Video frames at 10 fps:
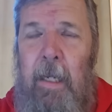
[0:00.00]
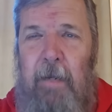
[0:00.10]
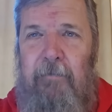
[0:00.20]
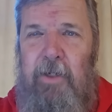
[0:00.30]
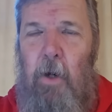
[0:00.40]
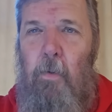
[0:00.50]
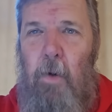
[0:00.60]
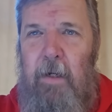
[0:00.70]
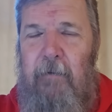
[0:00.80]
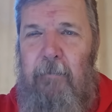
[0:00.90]
if Joe
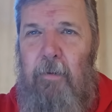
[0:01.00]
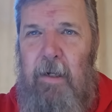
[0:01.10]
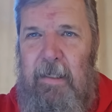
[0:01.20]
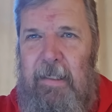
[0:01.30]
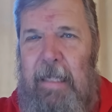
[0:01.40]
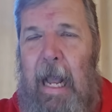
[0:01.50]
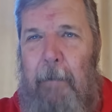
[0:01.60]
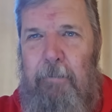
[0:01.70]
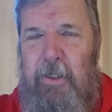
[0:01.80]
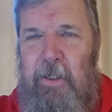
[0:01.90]
wouldn't have put a
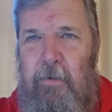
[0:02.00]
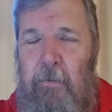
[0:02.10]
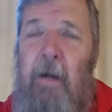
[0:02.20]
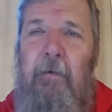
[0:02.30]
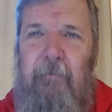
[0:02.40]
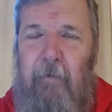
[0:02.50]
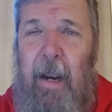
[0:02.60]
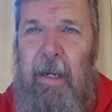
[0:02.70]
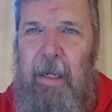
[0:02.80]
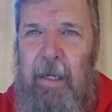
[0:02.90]
stop to
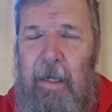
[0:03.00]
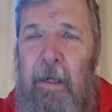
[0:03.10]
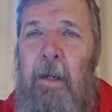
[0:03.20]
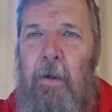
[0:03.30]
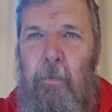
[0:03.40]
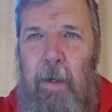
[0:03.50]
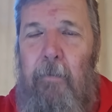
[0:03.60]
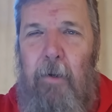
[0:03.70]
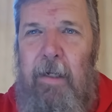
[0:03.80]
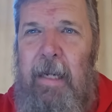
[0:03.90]
fracking, we
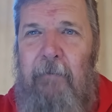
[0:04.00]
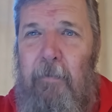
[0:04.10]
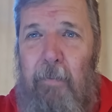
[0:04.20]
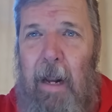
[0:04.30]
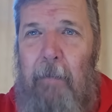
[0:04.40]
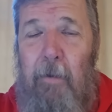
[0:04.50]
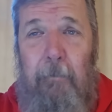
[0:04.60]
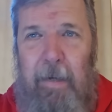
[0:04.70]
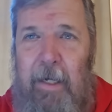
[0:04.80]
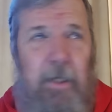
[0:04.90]
wouldn't have a
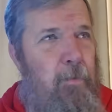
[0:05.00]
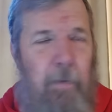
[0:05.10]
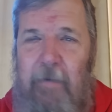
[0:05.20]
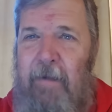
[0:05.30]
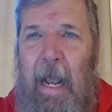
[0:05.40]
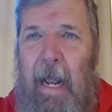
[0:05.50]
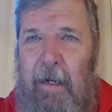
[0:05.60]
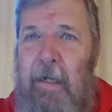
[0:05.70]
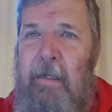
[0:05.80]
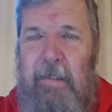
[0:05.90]
problem because we've
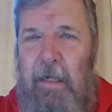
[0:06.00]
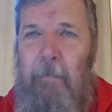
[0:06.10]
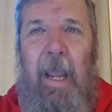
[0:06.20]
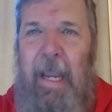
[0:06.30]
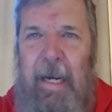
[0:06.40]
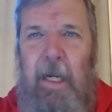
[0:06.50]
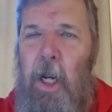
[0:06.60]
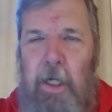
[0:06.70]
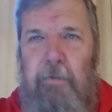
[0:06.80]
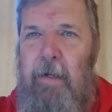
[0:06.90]
got some
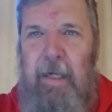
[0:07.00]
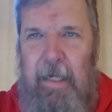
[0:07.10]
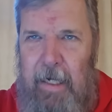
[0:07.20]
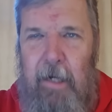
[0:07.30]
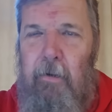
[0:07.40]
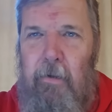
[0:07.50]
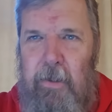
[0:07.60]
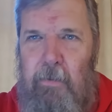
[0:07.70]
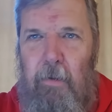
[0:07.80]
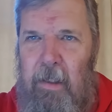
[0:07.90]
800
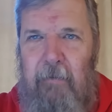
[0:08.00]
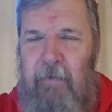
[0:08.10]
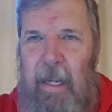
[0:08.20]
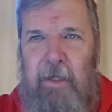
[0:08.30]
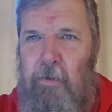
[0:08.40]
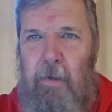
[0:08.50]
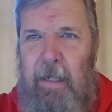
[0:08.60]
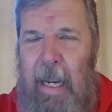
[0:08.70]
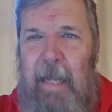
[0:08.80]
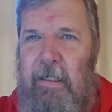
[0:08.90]
years worth of natural
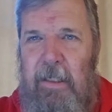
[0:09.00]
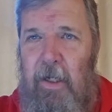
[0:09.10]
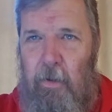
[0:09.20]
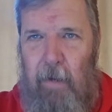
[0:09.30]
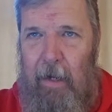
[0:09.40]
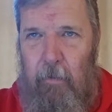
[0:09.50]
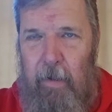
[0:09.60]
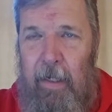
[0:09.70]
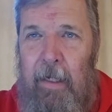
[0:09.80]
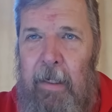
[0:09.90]
gas in the
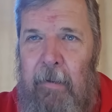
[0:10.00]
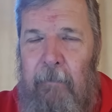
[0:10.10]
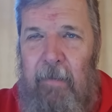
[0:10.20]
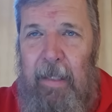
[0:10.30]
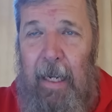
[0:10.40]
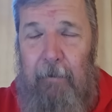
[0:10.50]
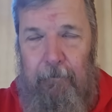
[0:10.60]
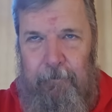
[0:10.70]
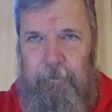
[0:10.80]
ground that